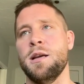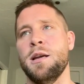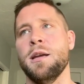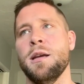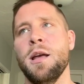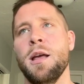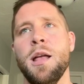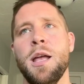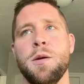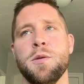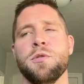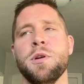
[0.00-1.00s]
Like
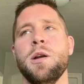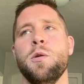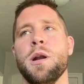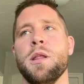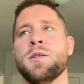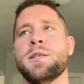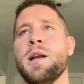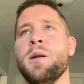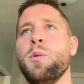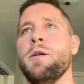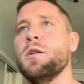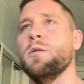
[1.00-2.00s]
it was really one of those kind
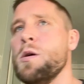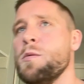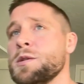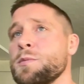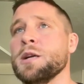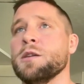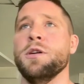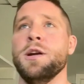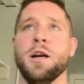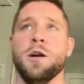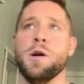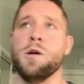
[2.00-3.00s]
of pivotal moments in my
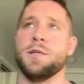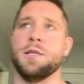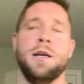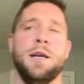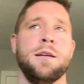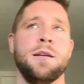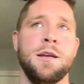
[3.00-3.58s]
career where it was like,